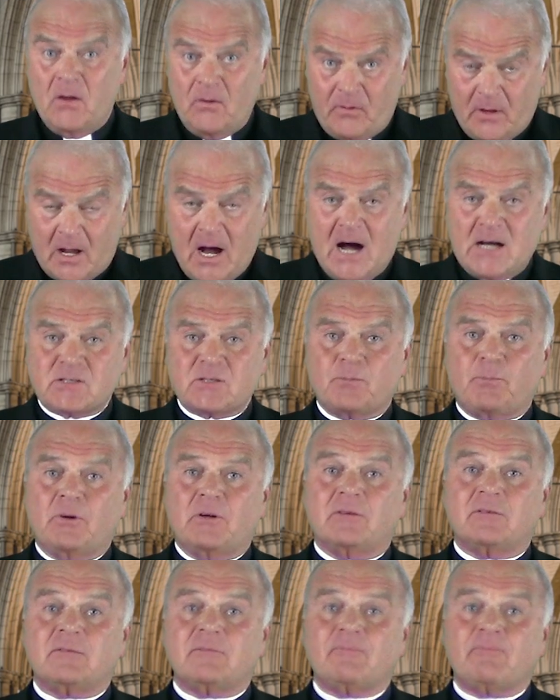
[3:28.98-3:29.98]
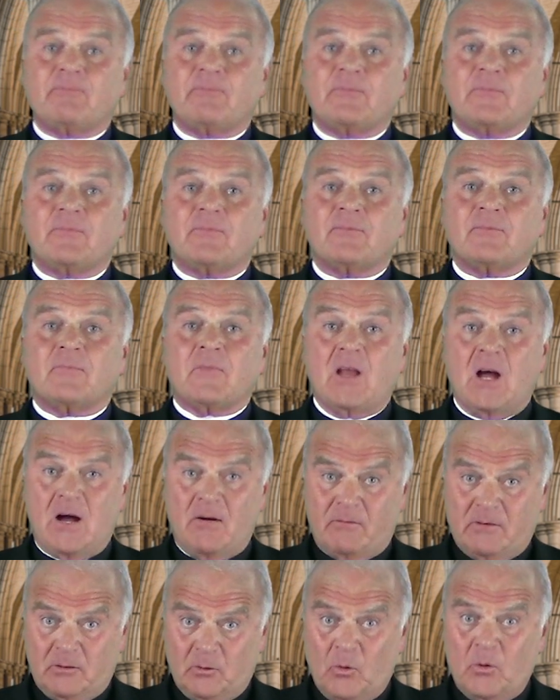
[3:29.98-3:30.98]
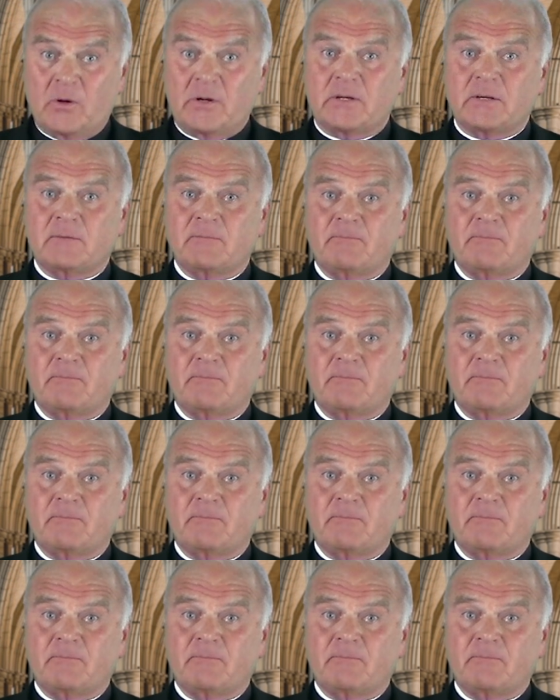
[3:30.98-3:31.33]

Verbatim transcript: The Gospel of the Lord.